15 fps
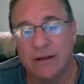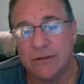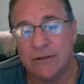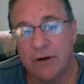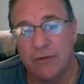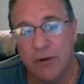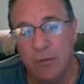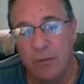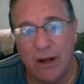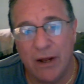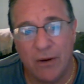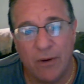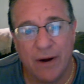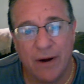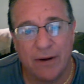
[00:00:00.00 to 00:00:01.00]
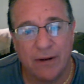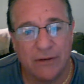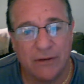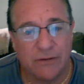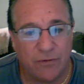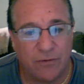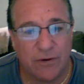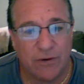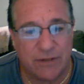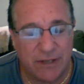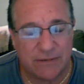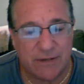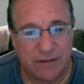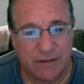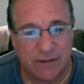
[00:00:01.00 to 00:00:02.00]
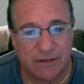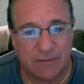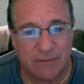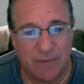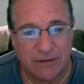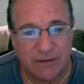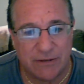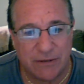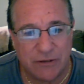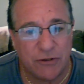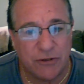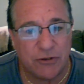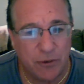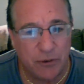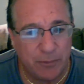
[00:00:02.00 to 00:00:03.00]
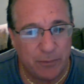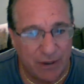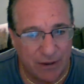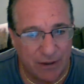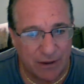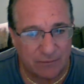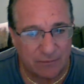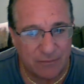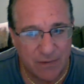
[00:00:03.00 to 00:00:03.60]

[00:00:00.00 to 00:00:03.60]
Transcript: So if you play one of those 4 teams I just mentioned and you beat them,